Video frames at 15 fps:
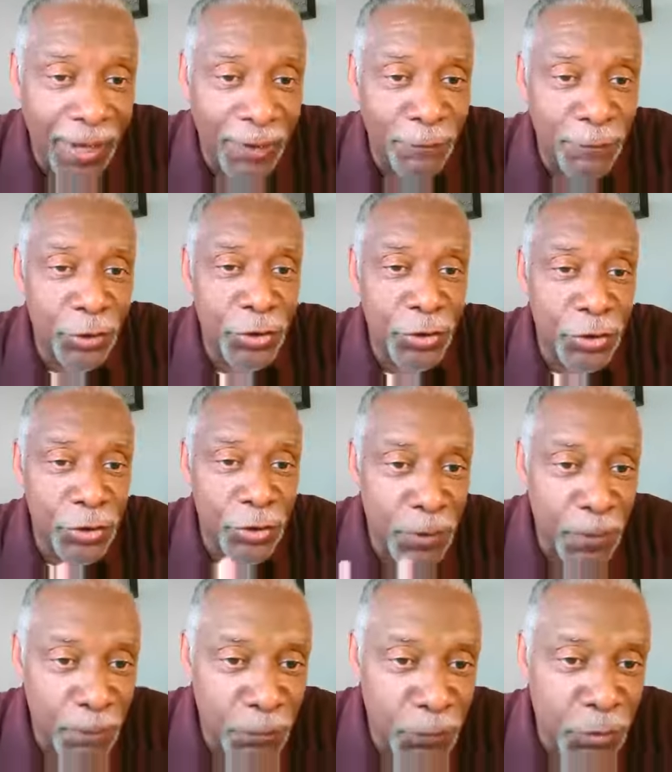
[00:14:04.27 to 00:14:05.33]
Verse
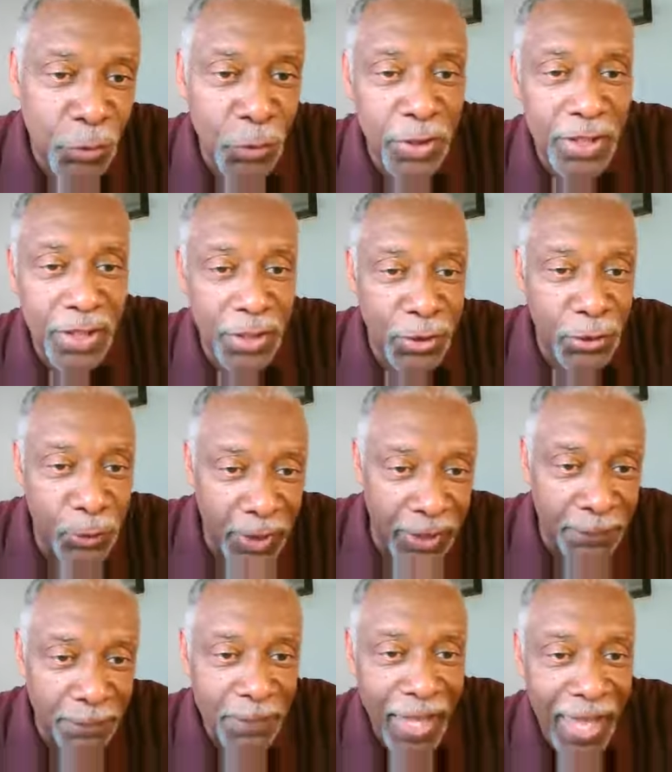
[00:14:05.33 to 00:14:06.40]

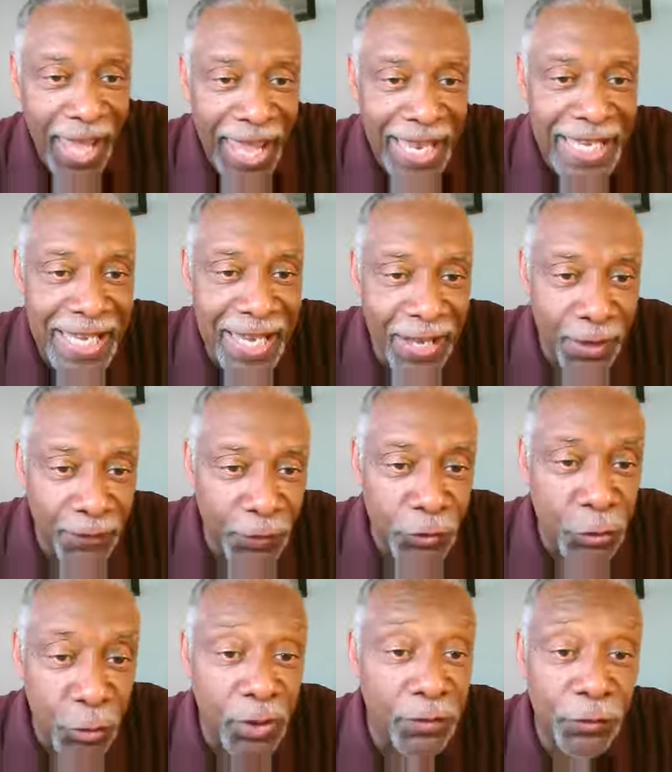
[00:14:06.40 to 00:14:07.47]
23 and verse
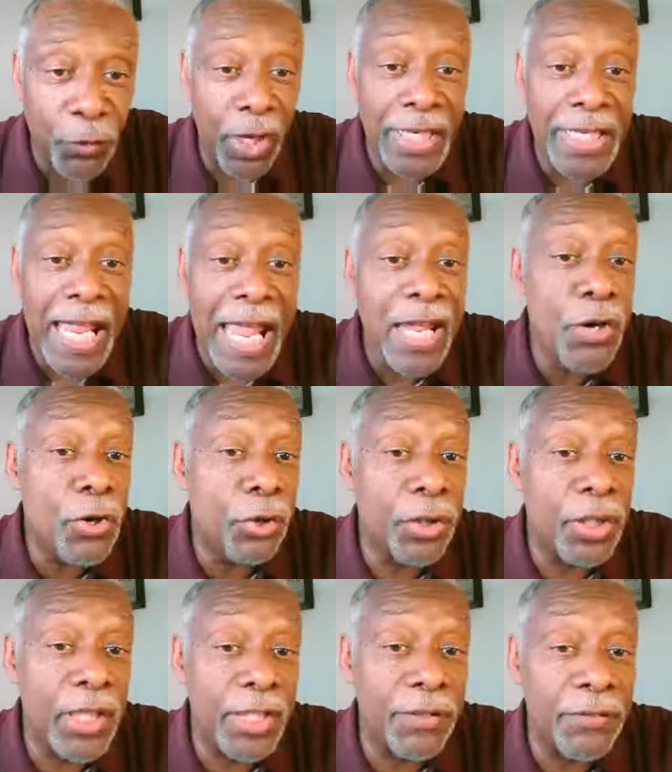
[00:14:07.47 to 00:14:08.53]
24, and Nahor
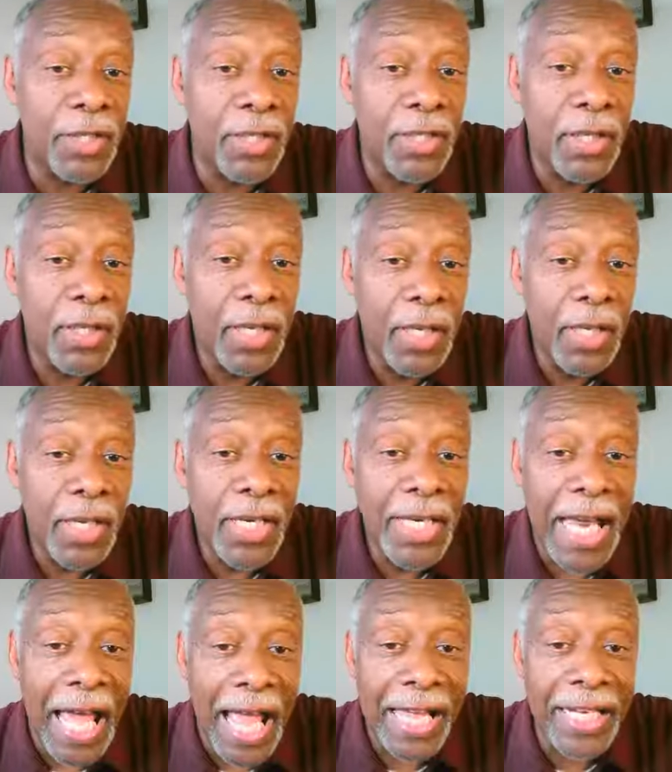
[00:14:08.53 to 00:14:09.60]
lived
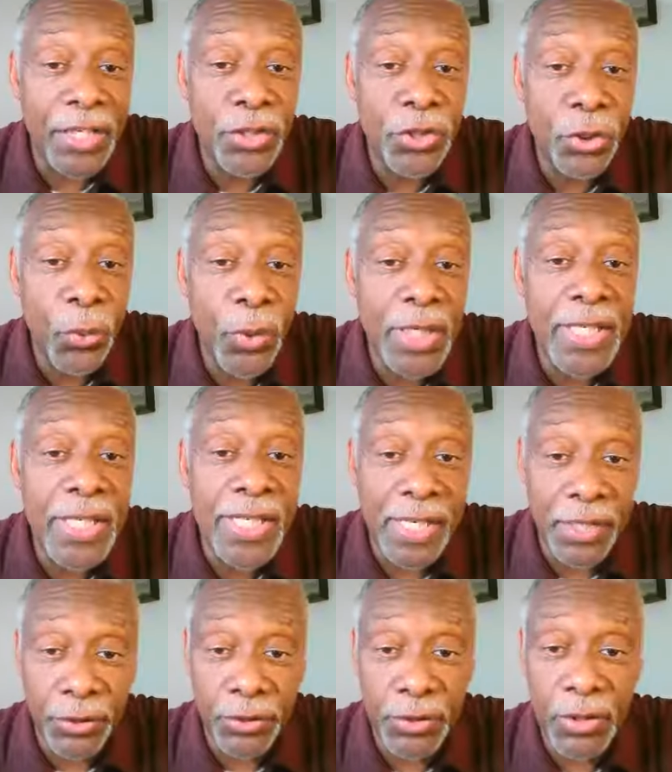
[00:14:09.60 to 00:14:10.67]
9 and 20
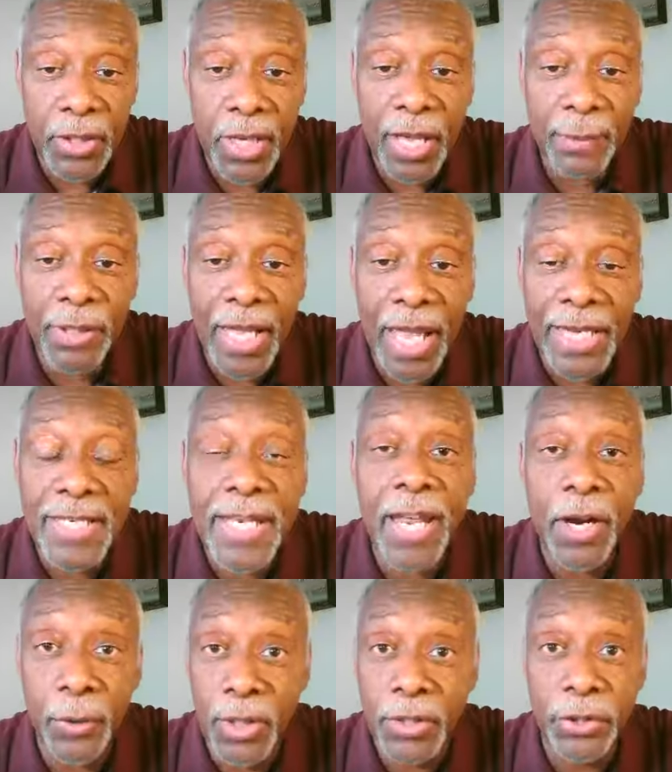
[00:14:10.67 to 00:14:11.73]
years and begat
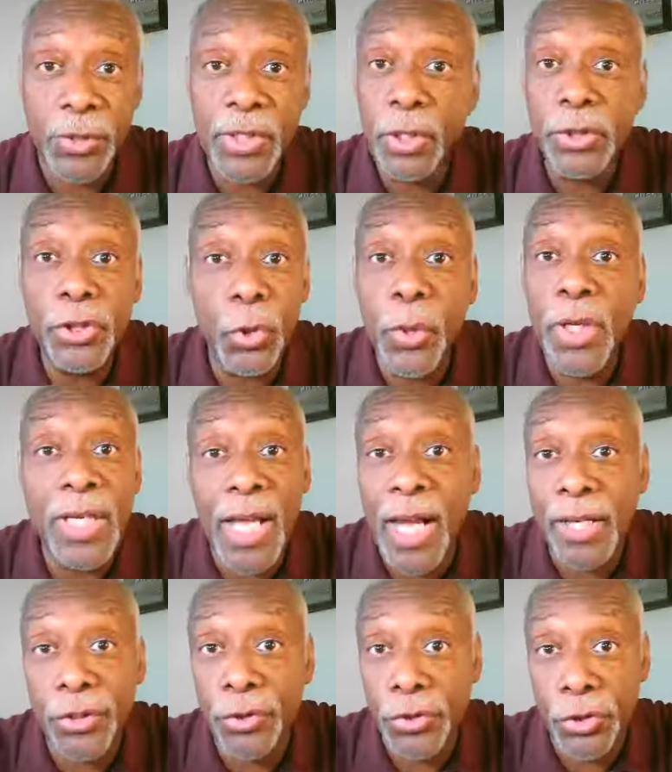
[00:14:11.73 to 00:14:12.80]
Terah. So he's only
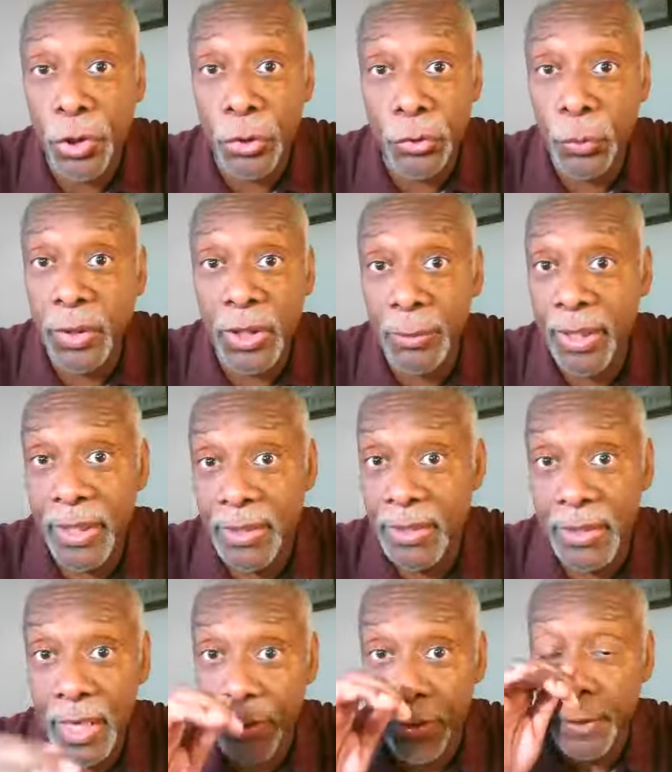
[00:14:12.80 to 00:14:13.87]
29 years old when he begets
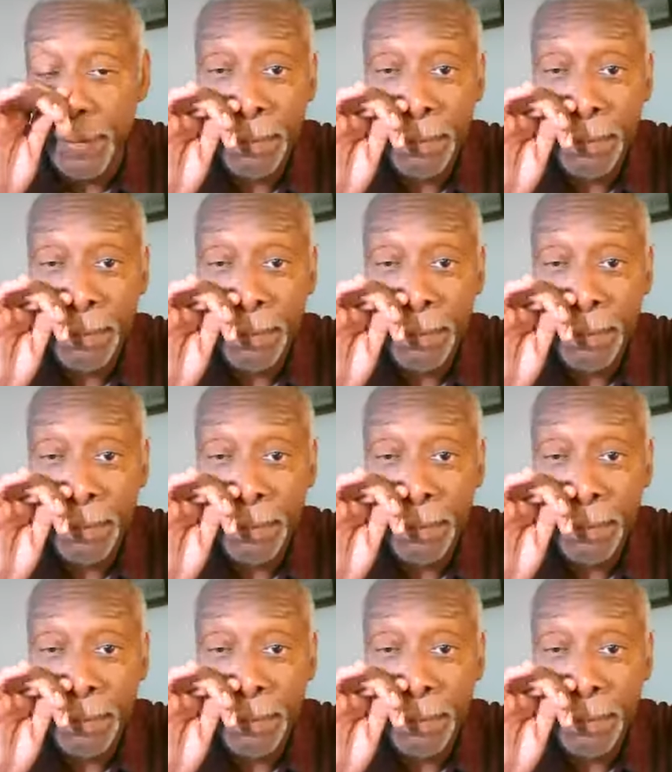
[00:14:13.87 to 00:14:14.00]
Terah.